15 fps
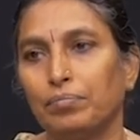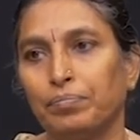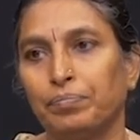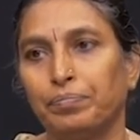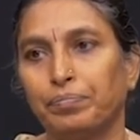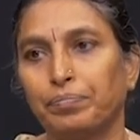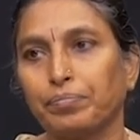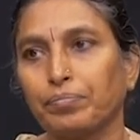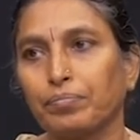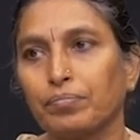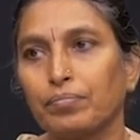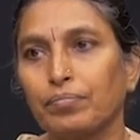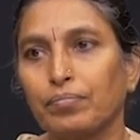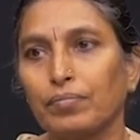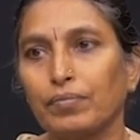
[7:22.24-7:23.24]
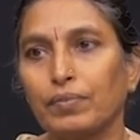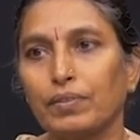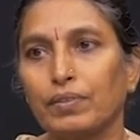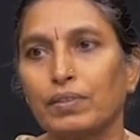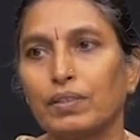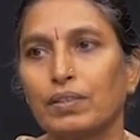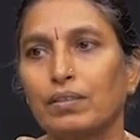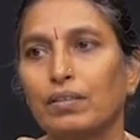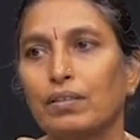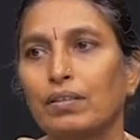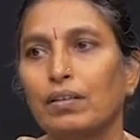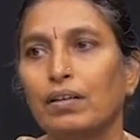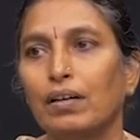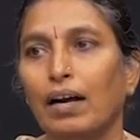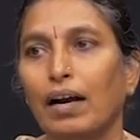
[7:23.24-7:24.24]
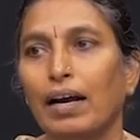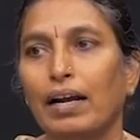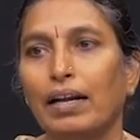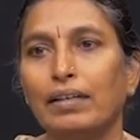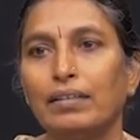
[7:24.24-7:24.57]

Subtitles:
[no speech]